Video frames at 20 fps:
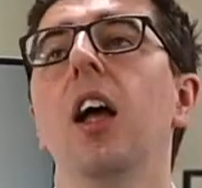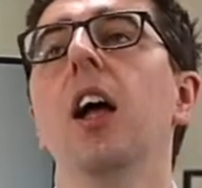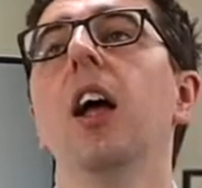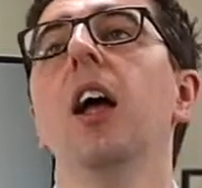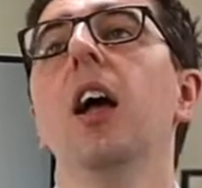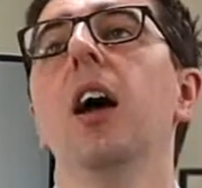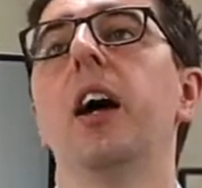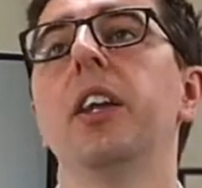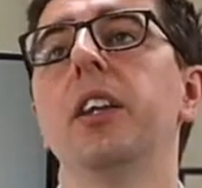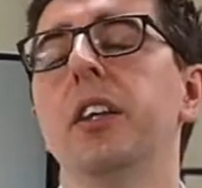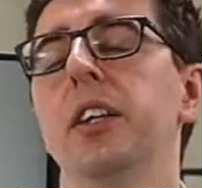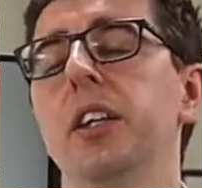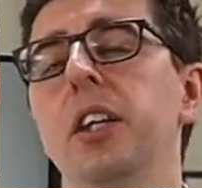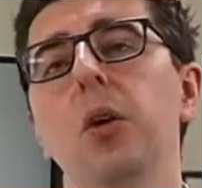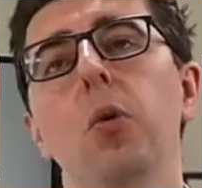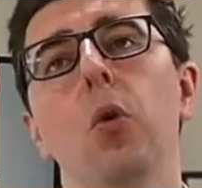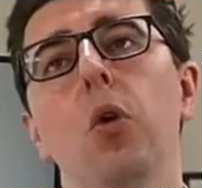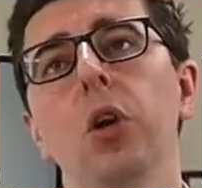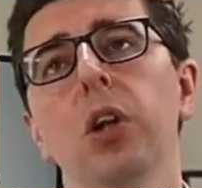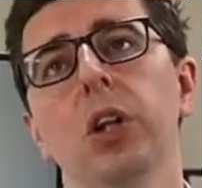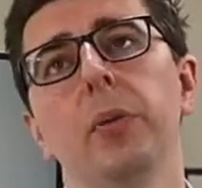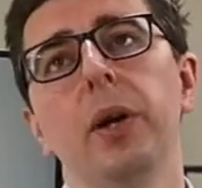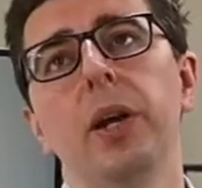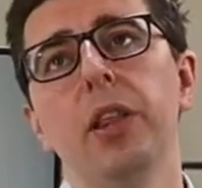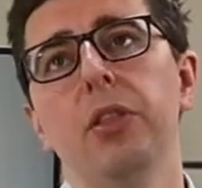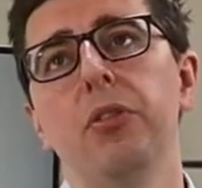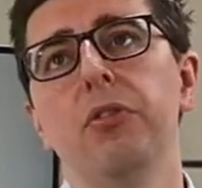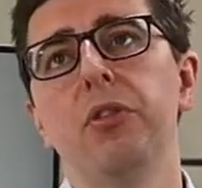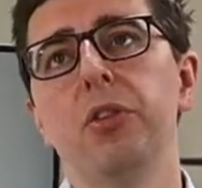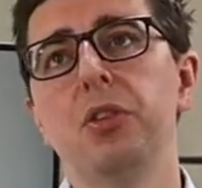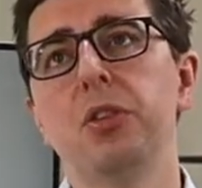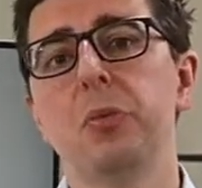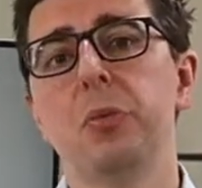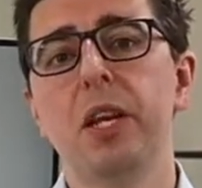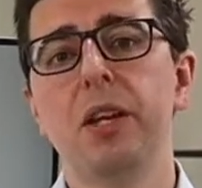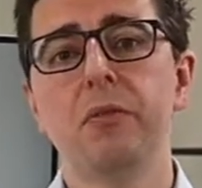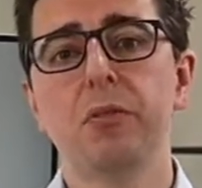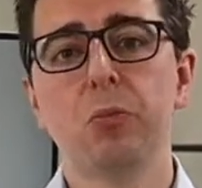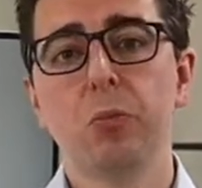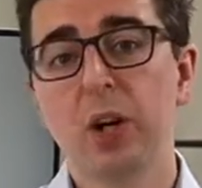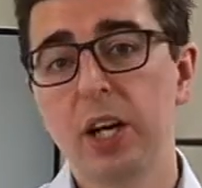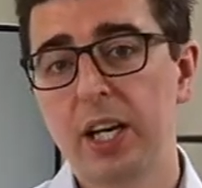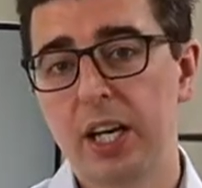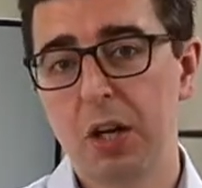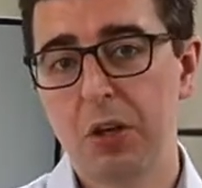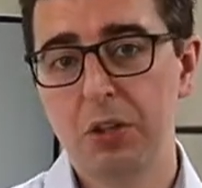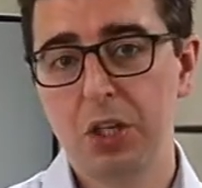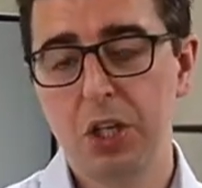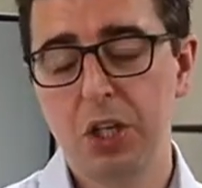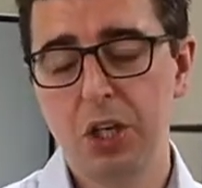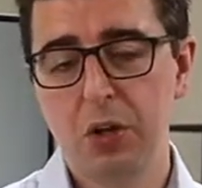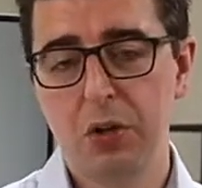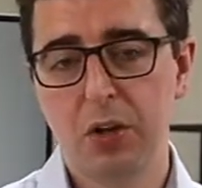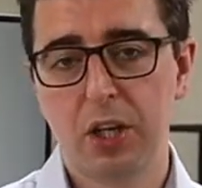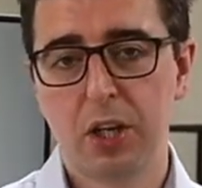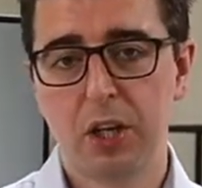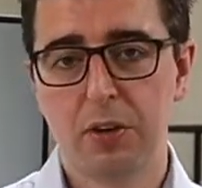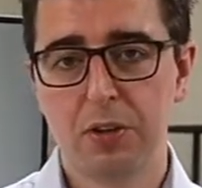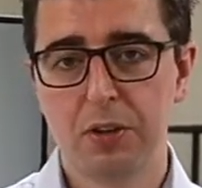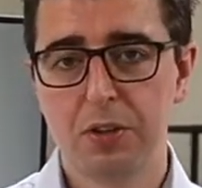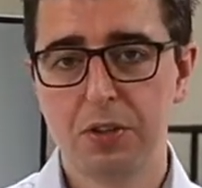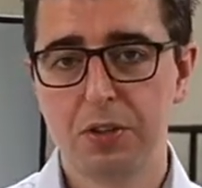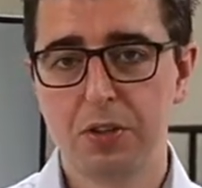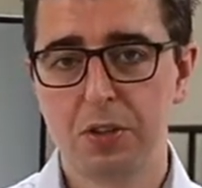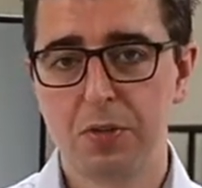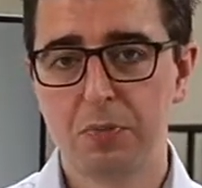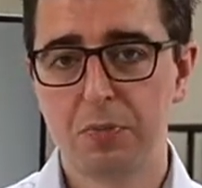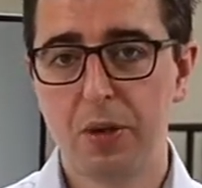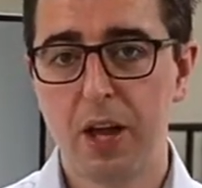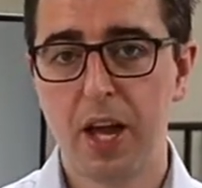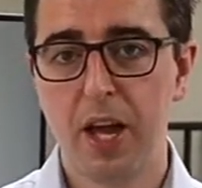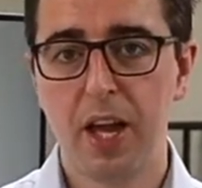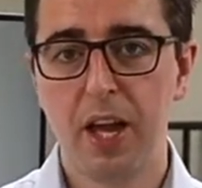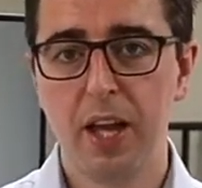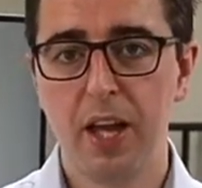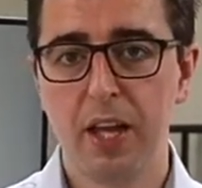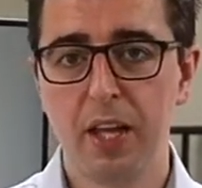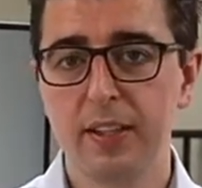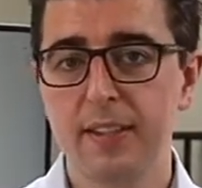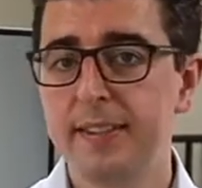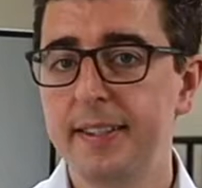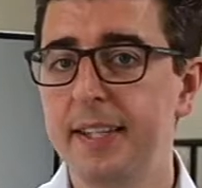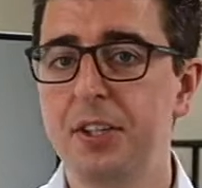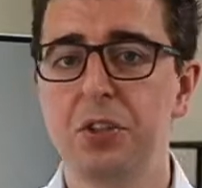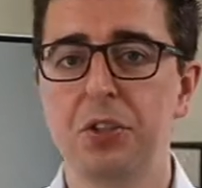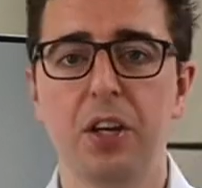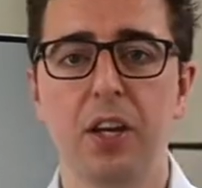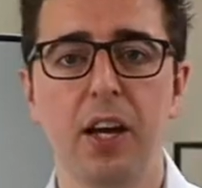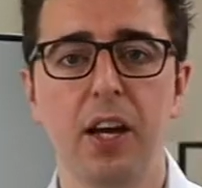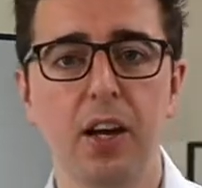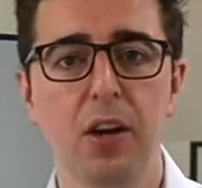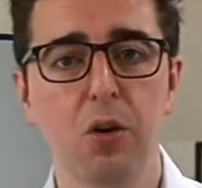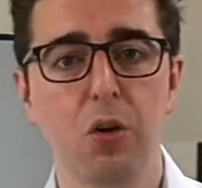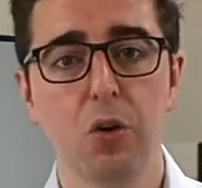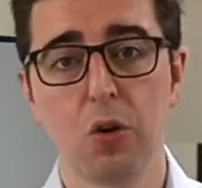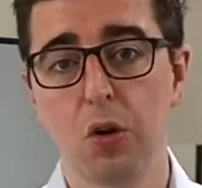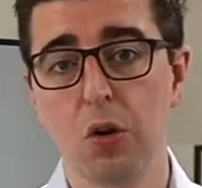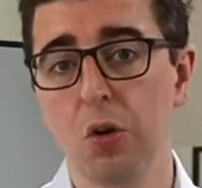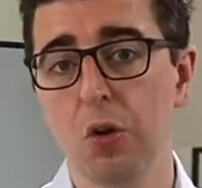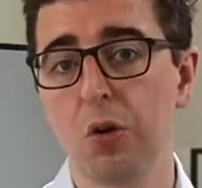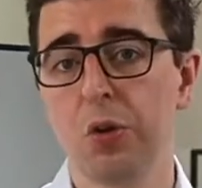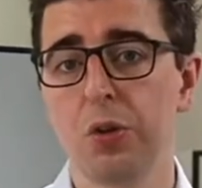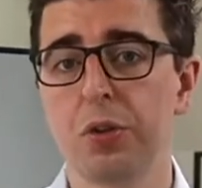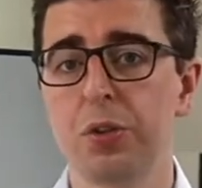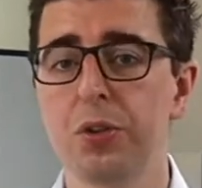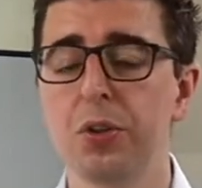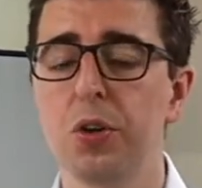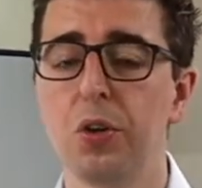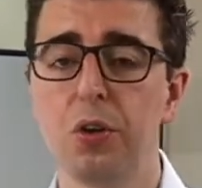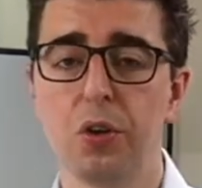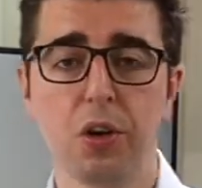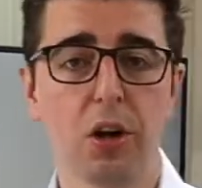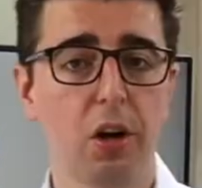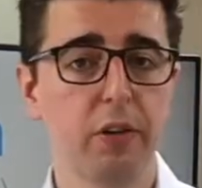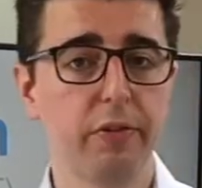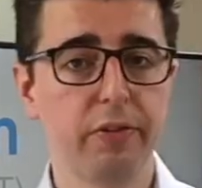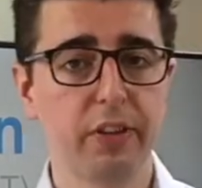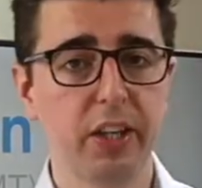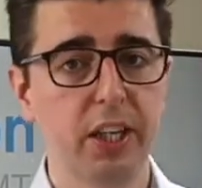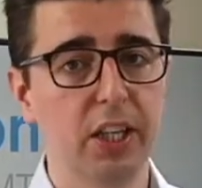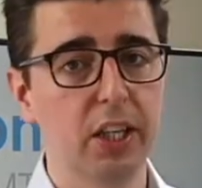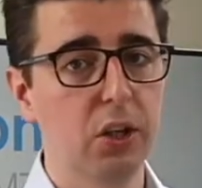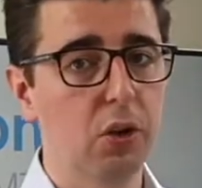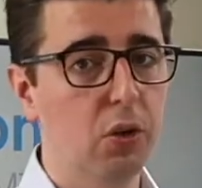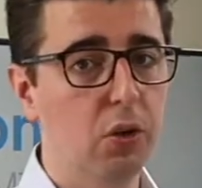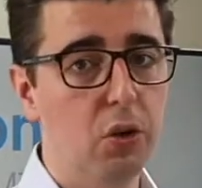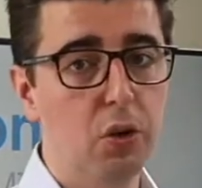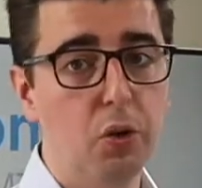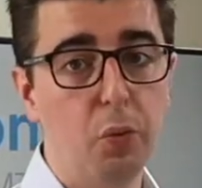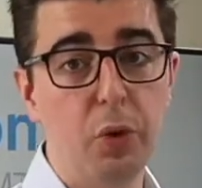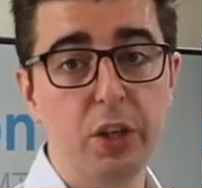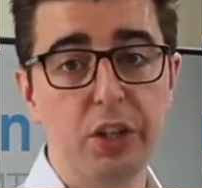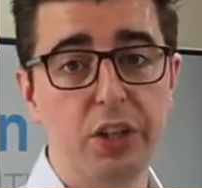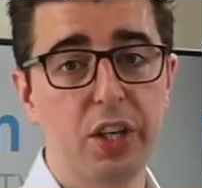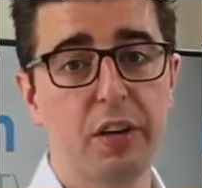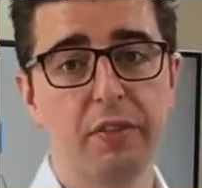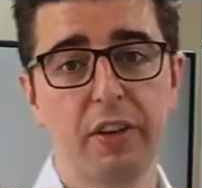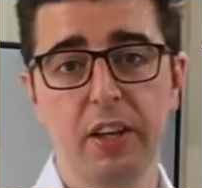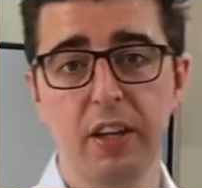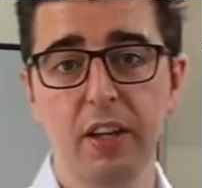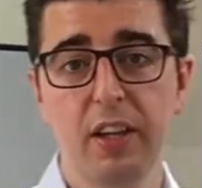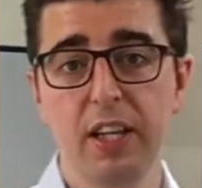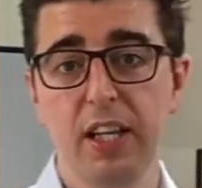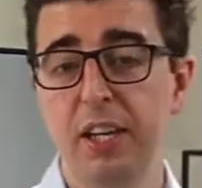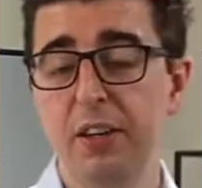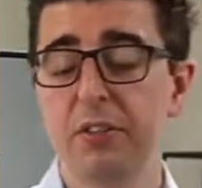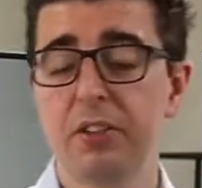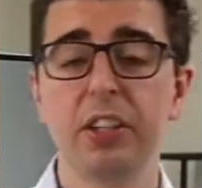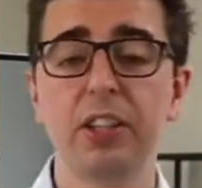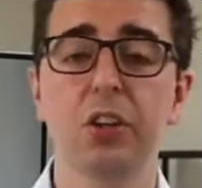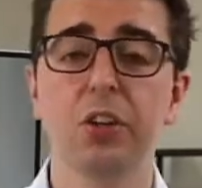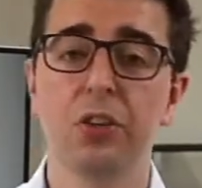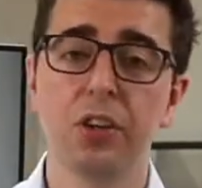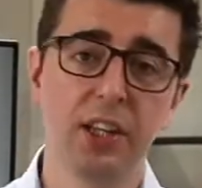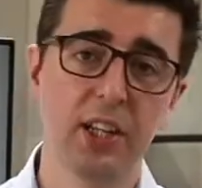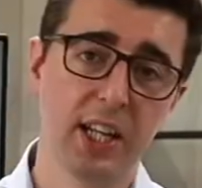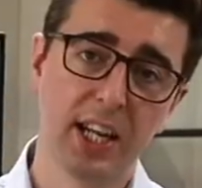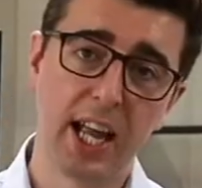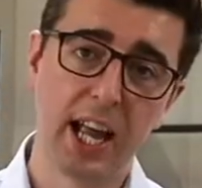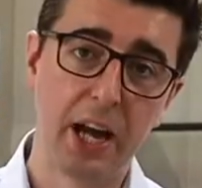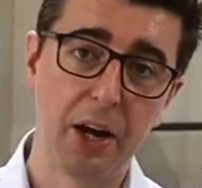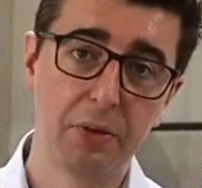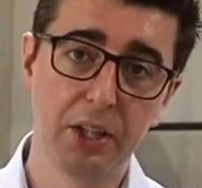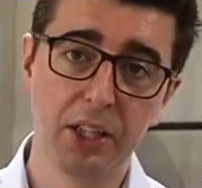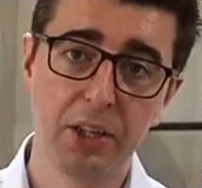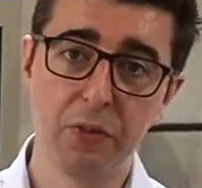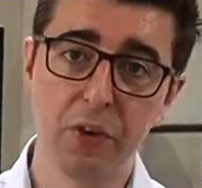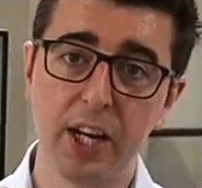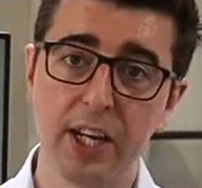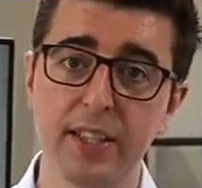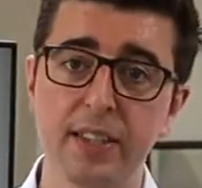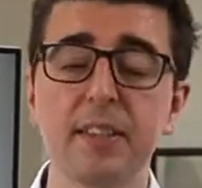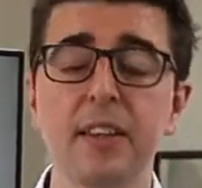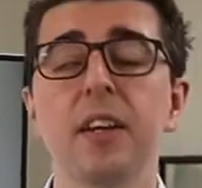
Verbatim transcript: And all the way through to even working out your unit costs per t-shirt or course or coffee or whichever, even your like hourly rate.